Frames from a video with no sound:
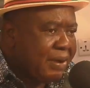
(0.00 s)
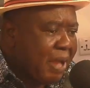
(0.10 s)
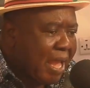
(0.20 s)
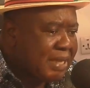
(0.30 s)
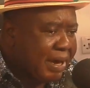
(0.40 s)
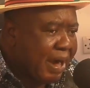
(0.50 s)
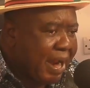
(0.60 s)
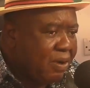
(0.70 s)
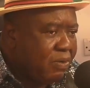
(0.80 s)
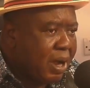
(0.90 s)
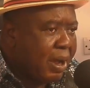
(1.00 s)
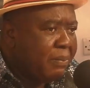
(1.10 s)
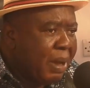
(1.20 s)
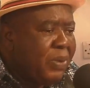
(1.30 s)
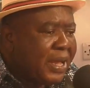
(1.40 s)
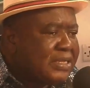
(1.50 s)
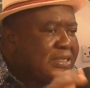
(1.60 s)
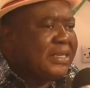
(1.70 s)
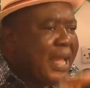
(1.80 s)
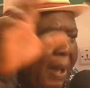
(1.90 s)
as a crown, but we can
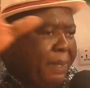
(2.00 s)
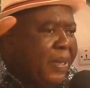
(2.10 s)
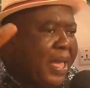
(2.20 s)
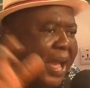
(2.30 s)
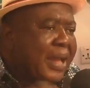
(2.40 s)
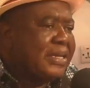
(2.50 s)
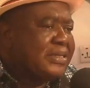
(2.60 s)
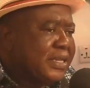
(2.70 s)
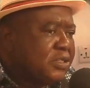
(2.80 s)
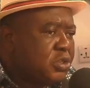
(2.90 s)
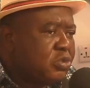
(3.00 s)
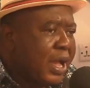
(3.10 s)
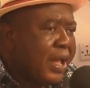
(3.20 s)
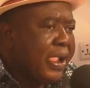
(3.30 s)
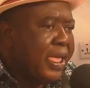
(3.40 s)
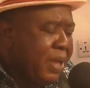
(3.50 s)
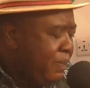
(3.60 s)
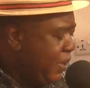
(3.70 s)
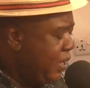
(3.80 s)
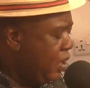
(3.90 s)
set up other sectors as well.
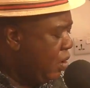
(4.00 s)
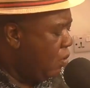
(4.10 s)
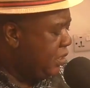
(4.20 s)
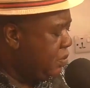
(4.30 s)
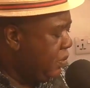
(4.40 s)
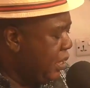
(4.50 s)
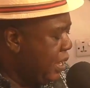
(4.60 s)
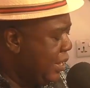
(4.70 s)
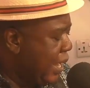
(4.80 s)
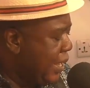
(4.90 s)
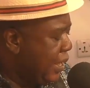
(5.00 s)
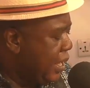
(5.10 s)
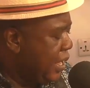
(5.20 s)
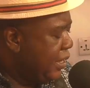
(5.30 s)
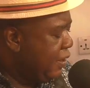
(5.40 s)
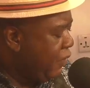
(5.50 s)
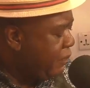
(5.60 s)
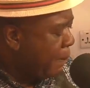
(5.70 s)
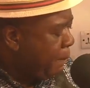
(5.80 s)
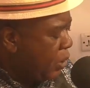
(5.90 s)
Maybe omit me idea here.
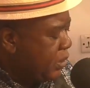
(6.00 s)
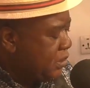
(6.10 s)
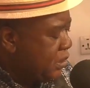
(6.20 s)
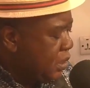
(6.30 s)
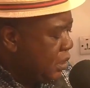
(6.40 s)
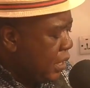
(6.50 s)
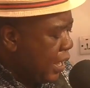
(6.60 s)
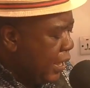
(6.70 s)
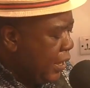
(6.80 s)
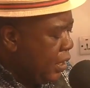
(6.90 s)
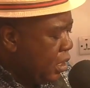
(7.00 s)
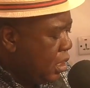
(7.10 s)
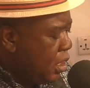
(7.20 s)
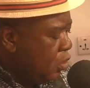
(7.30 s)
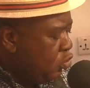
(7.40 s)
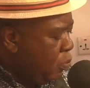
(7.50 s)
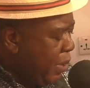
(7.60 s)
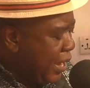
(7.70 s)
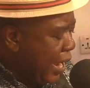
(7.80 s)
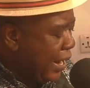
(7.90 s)
Develop a policy to
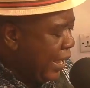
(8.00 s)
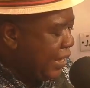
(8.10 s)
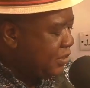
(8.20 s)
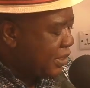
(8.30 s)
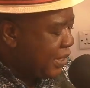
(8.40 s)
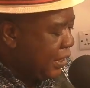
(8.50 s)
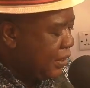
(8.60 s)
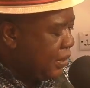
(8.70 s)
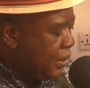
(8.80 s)
make Ghana a strategic